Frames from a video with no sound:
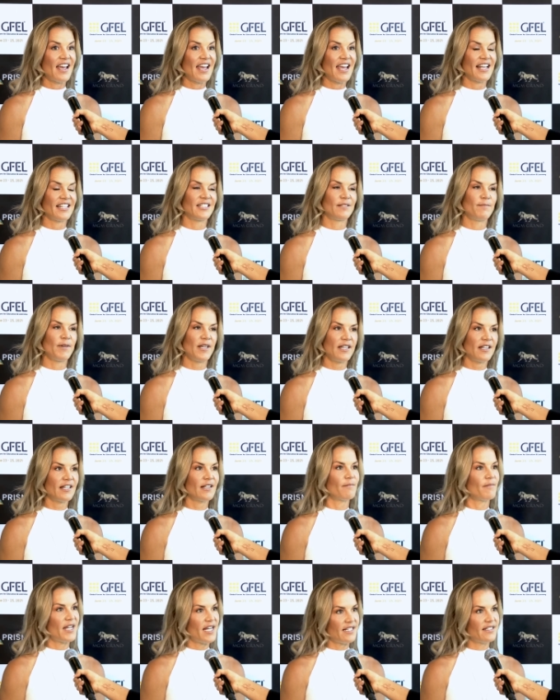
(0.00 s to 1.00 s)
It's been an
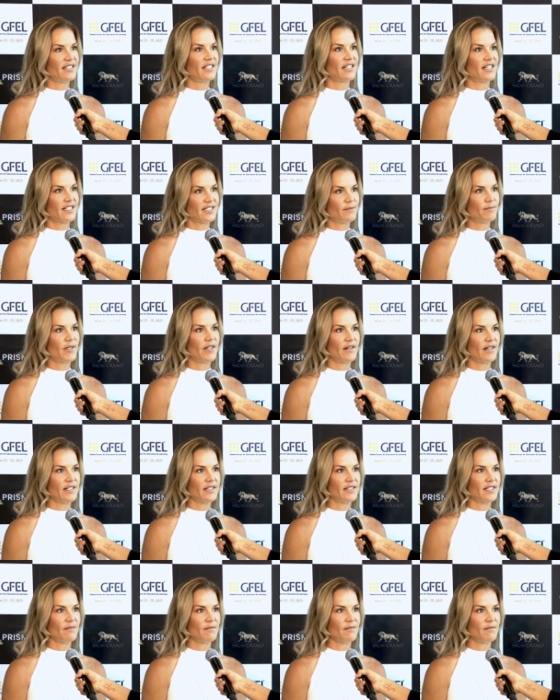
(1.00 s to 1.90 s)
amazing experience.